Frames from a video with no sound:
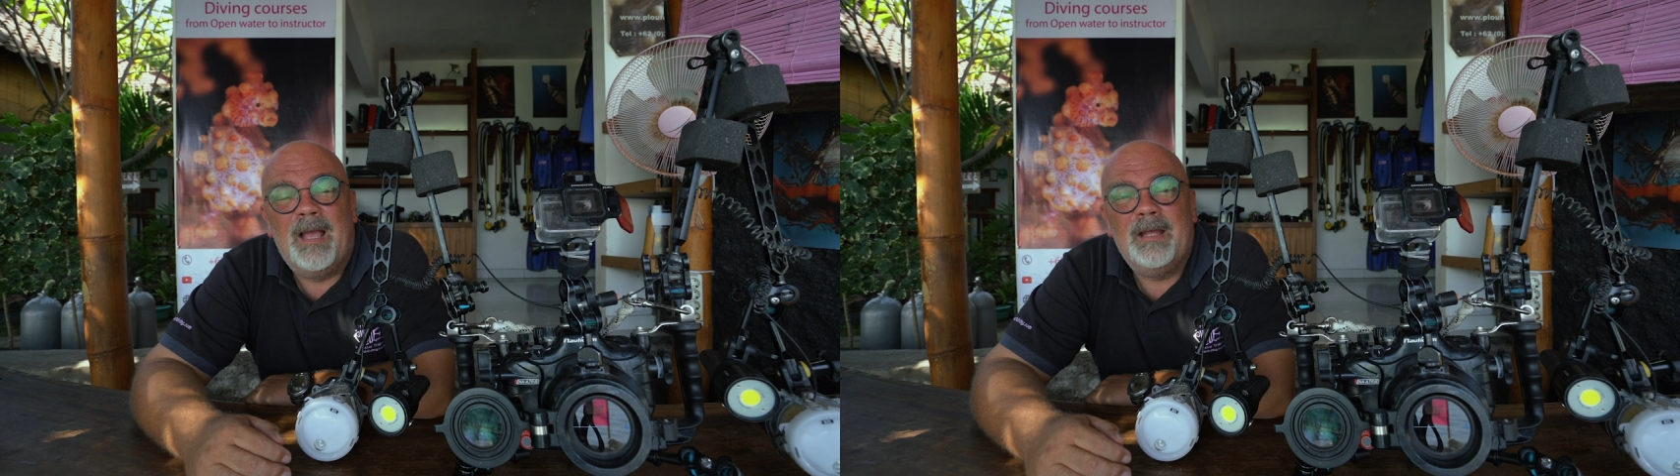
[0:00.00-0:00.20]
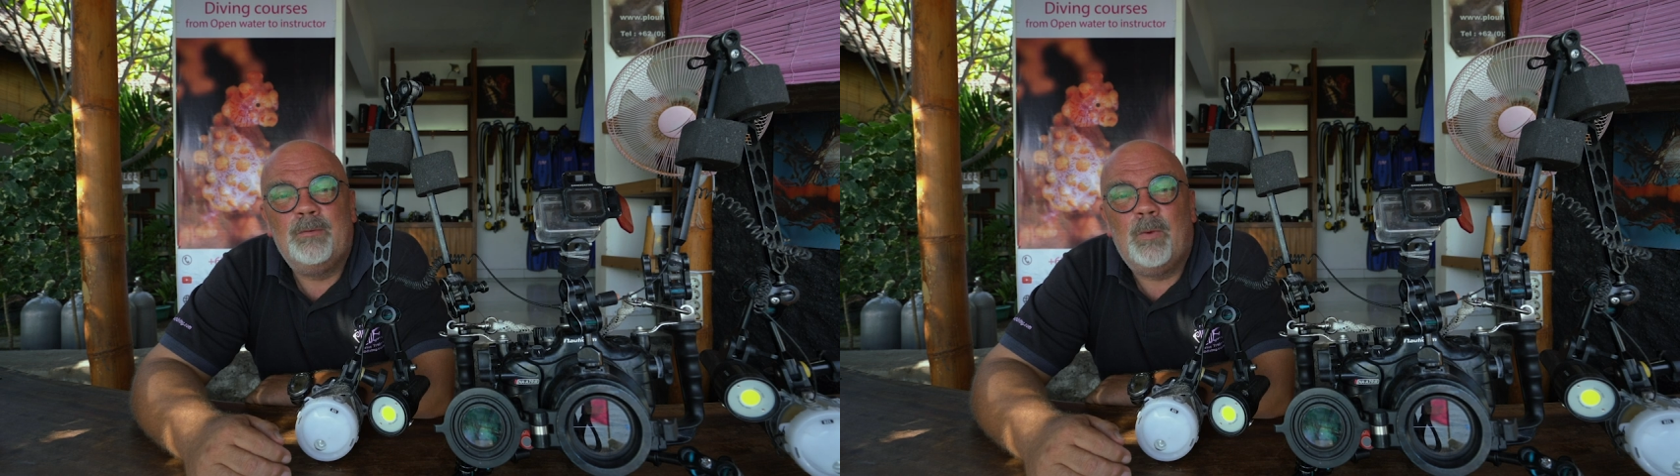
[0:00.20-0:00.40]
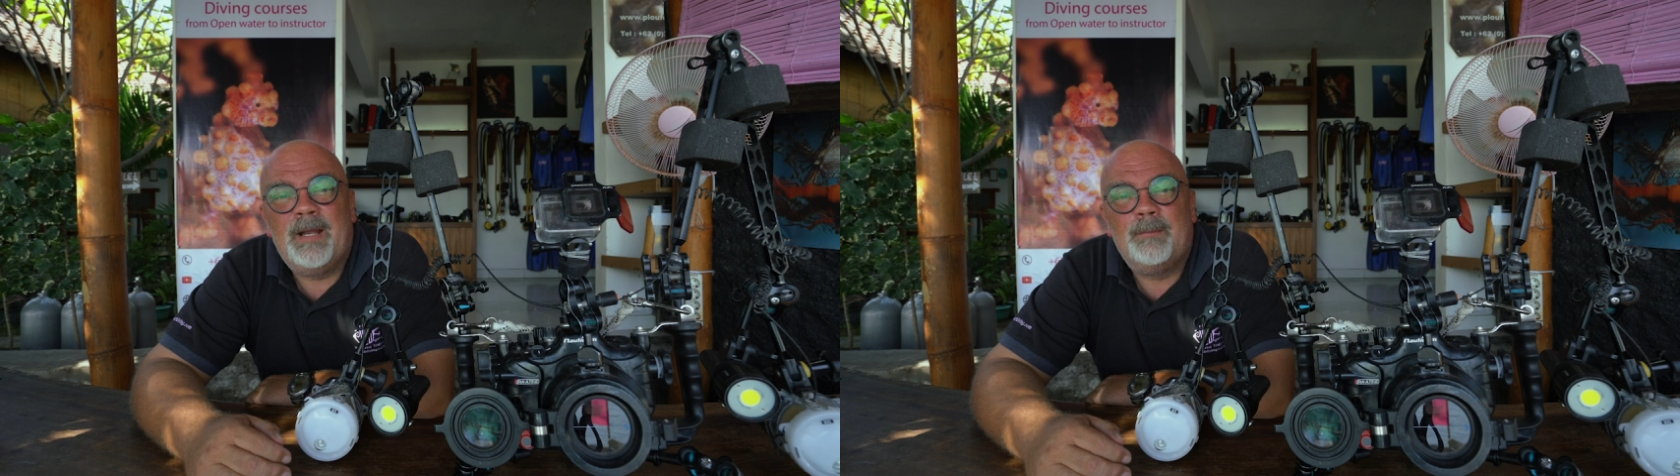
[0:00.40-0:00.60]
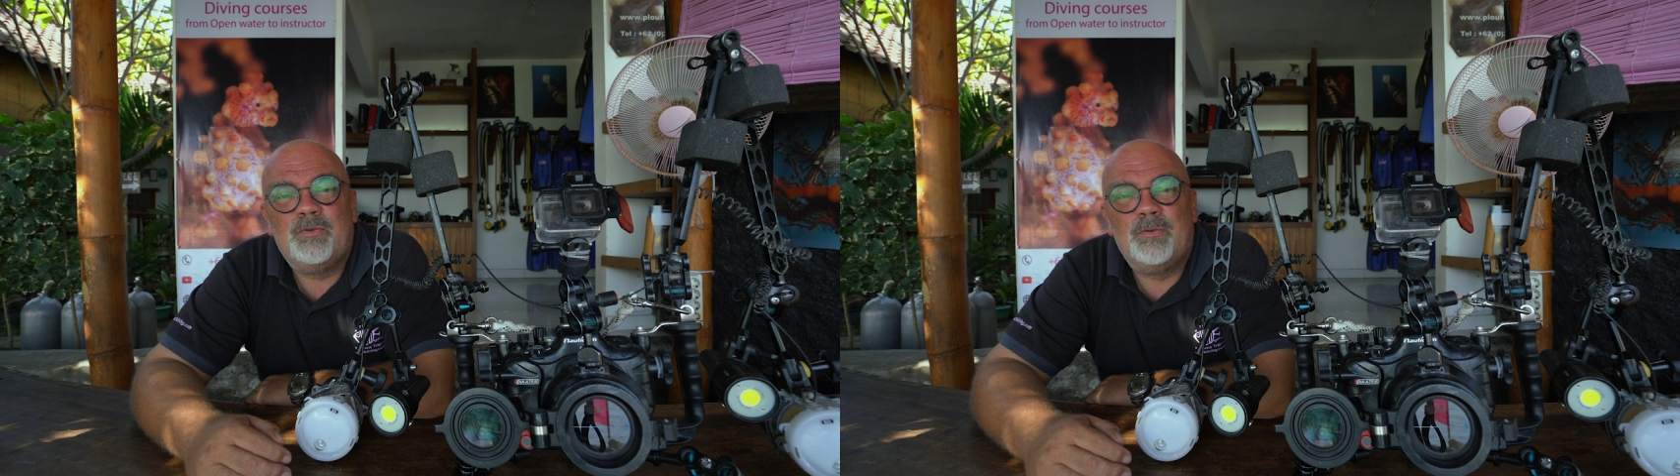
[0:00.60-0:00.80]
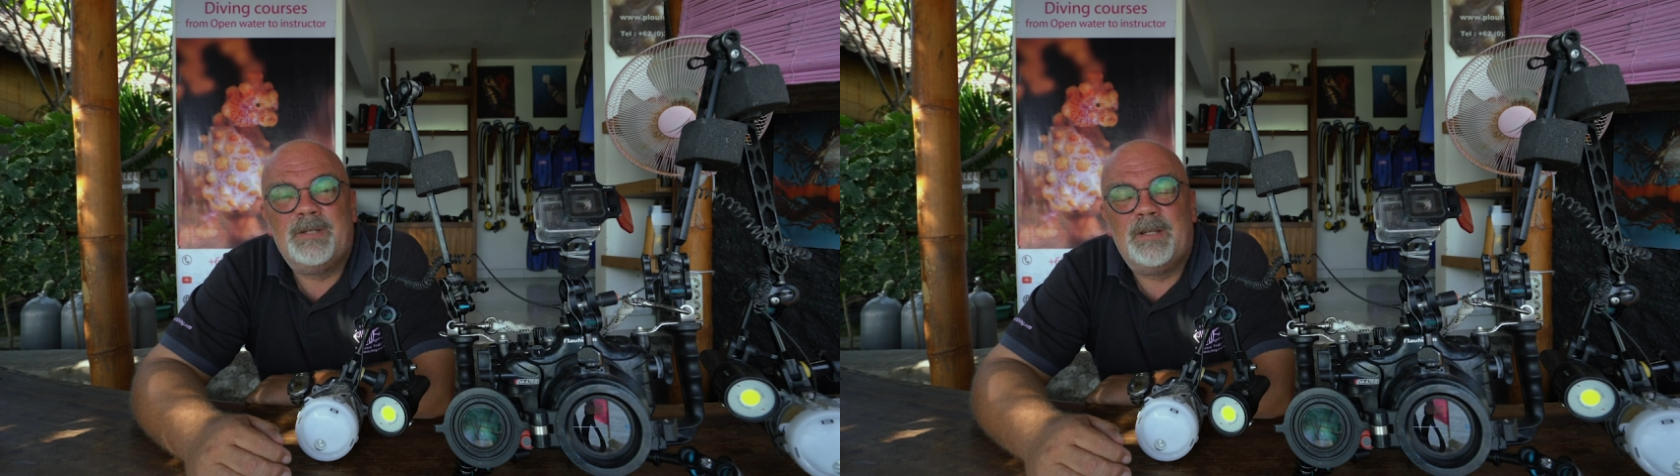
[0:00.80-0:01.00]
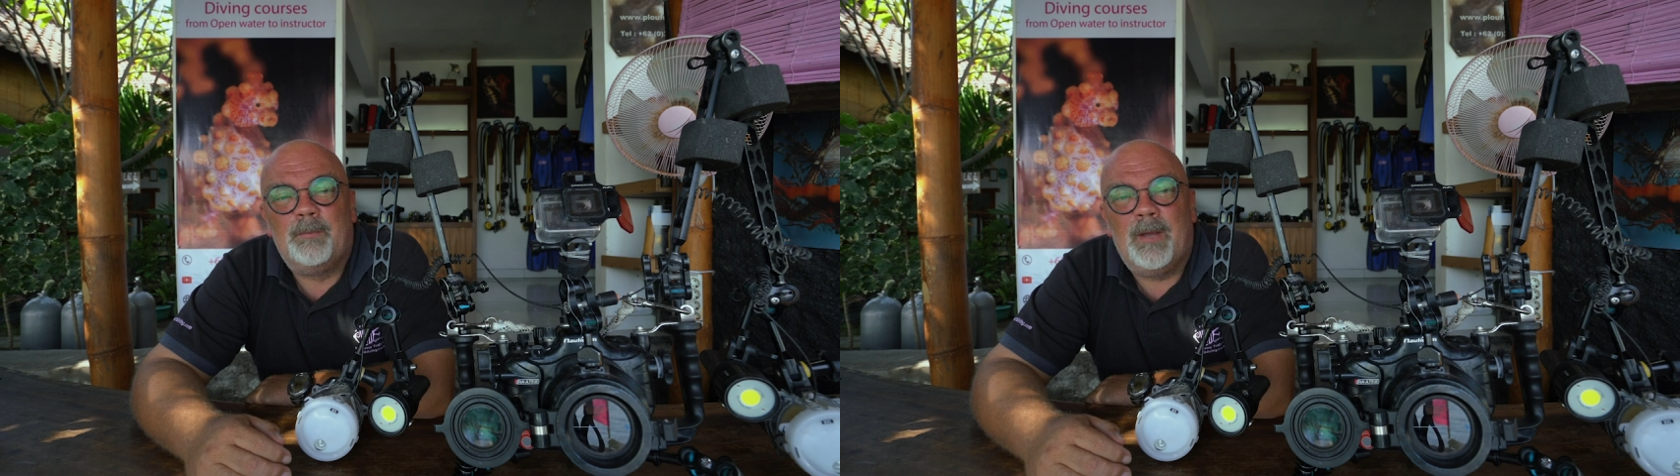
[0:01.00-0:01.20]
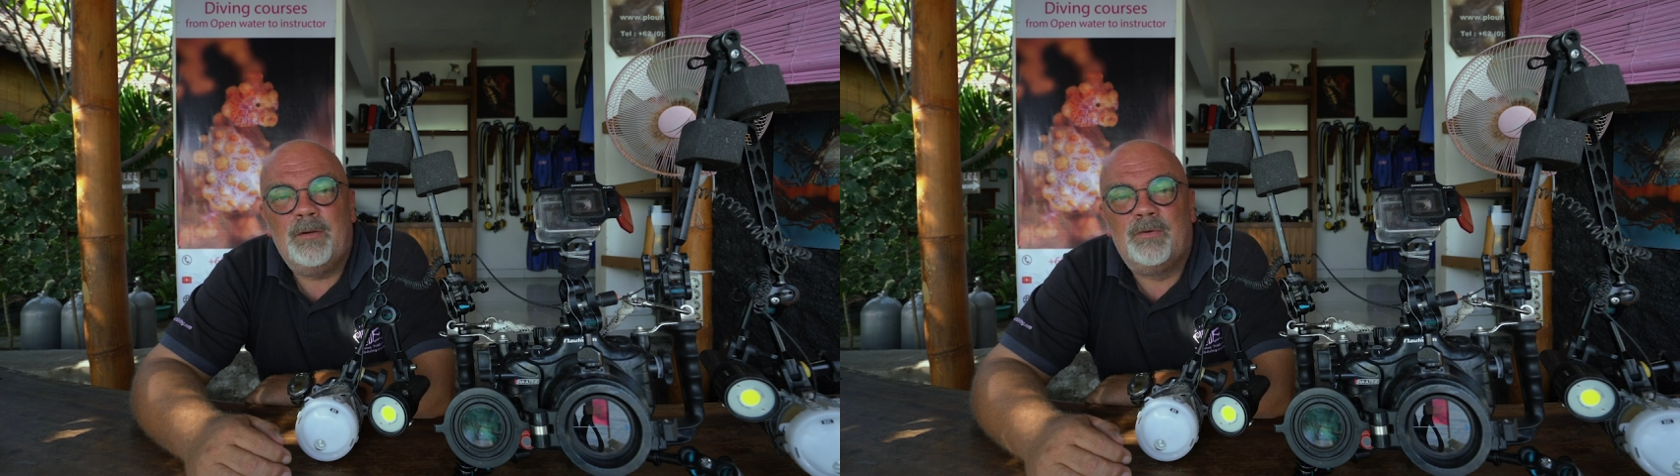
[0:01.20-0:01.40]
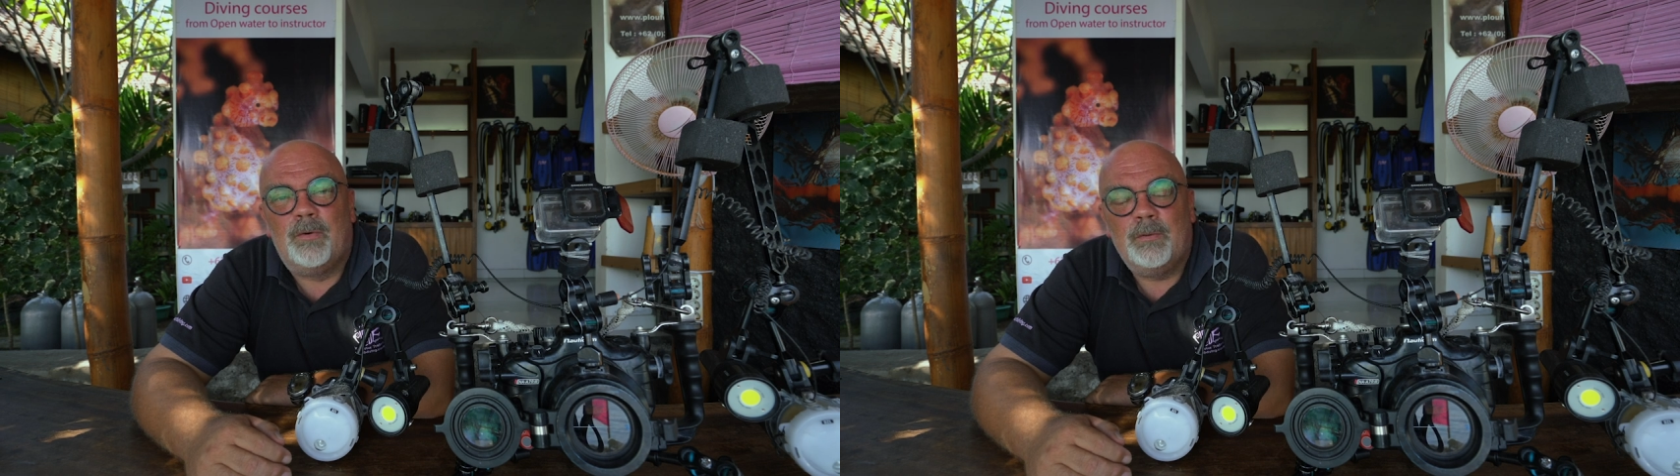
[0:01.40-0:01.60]
And when I'm shooting
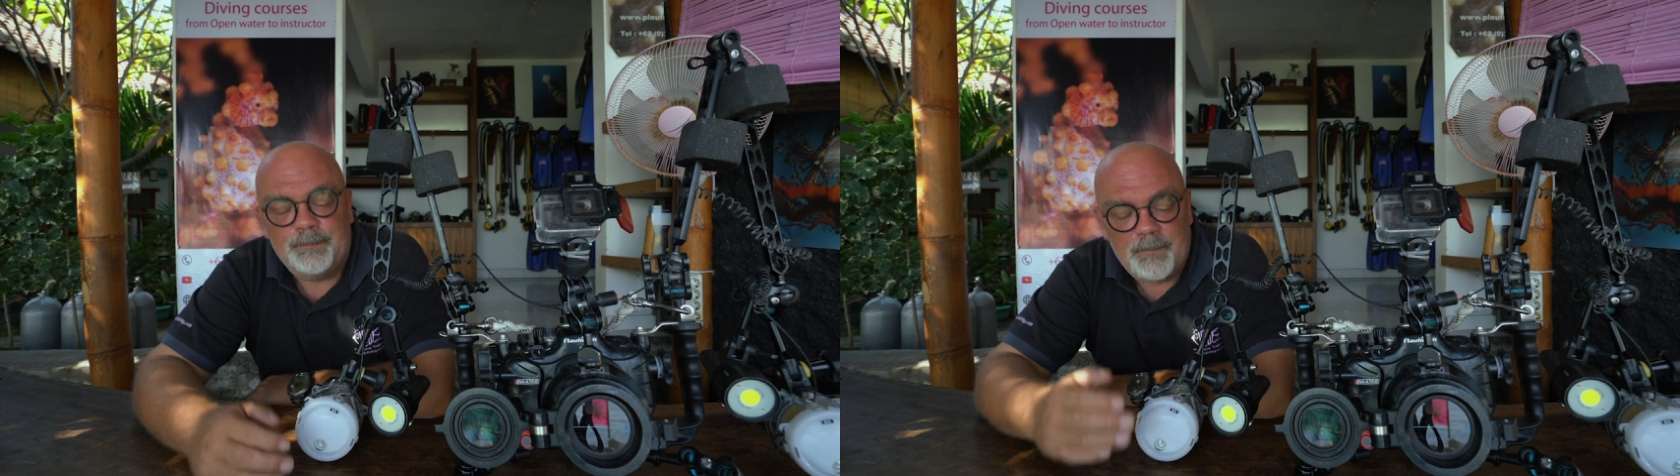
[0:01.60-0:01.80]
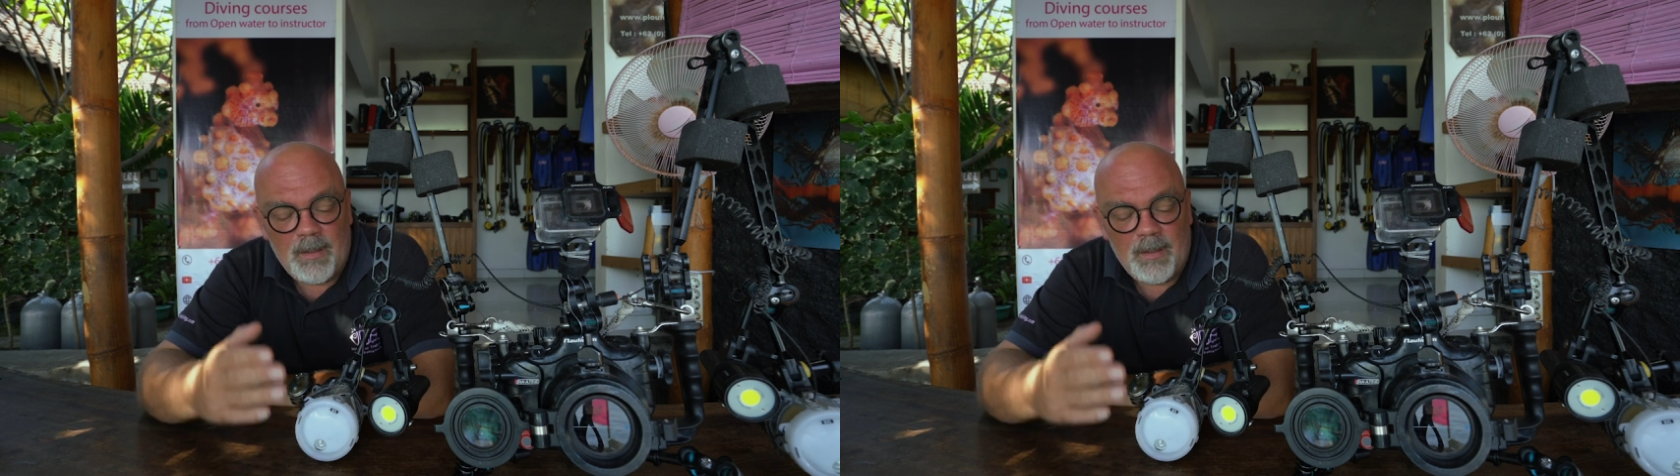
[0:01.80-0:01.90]
macro,